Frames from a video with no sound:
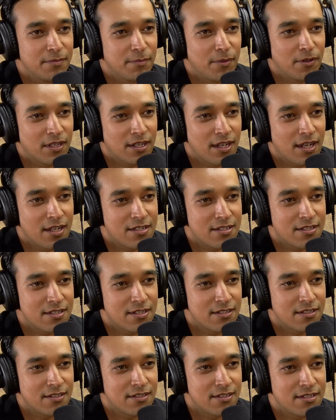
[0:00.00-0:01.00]

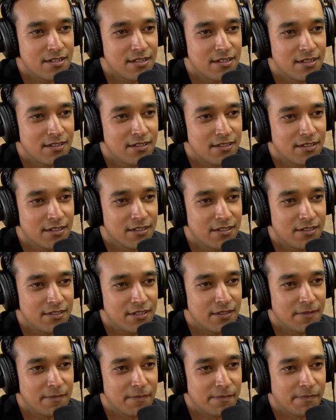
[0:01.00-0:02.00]
podcast scene in the
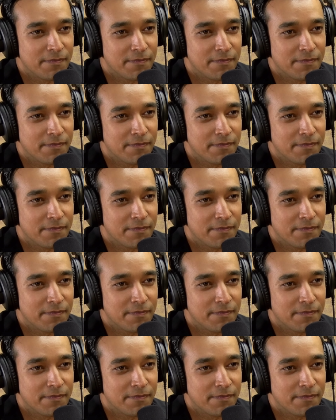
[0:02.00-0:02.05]
country. Did you